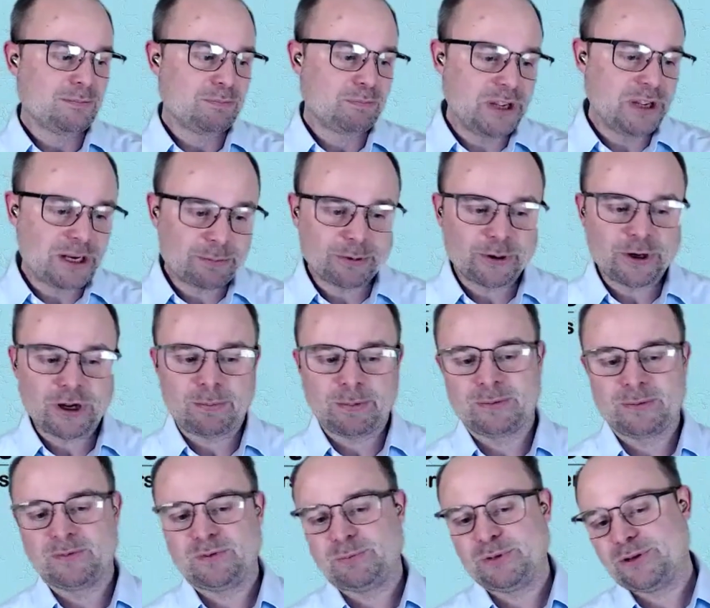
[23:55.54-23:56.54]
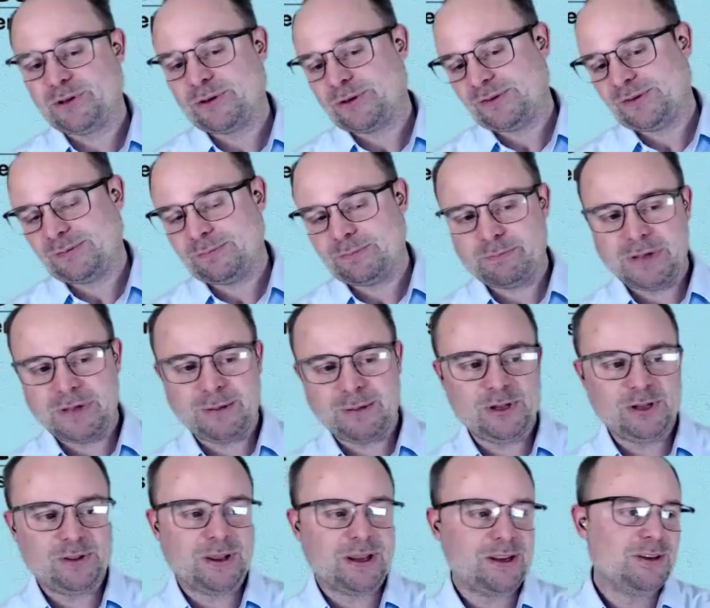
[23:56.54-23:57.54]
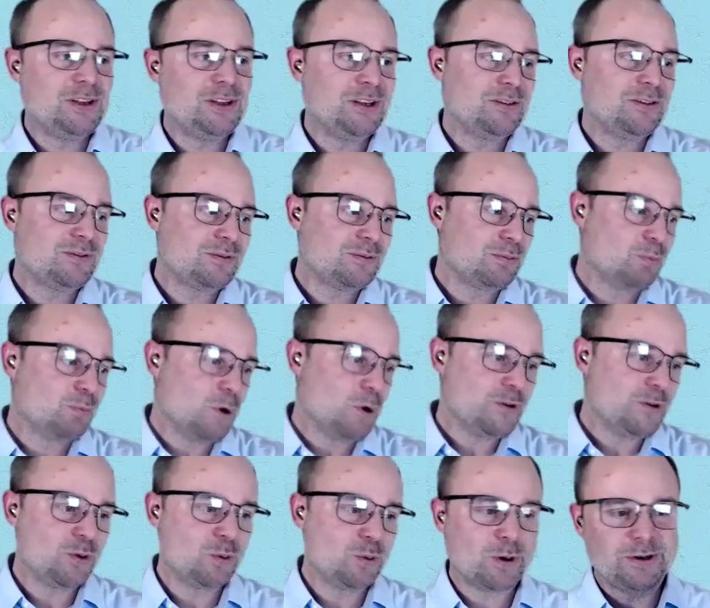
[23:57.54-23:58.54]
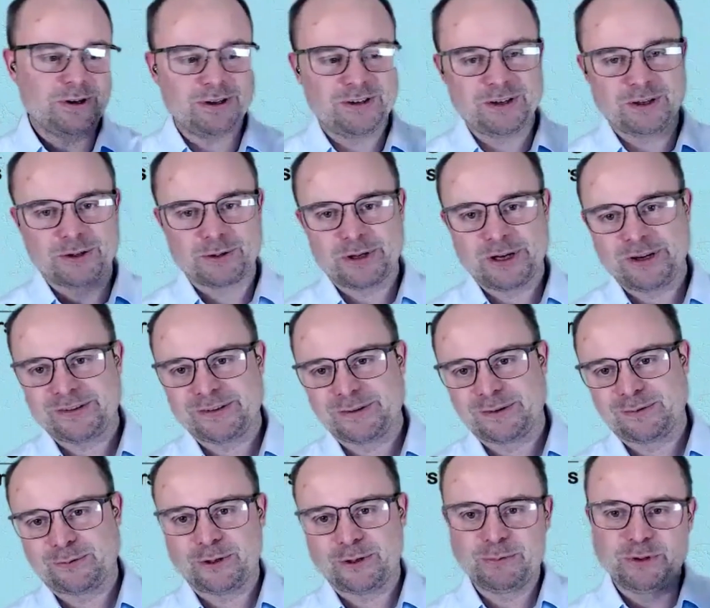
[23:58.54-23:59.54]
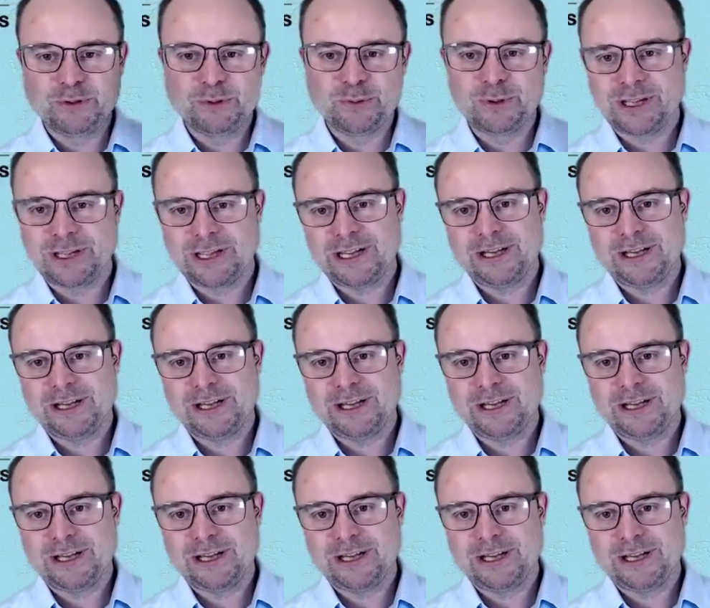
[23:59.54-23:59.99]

big problems because maybe they need one-to-one integrations from tool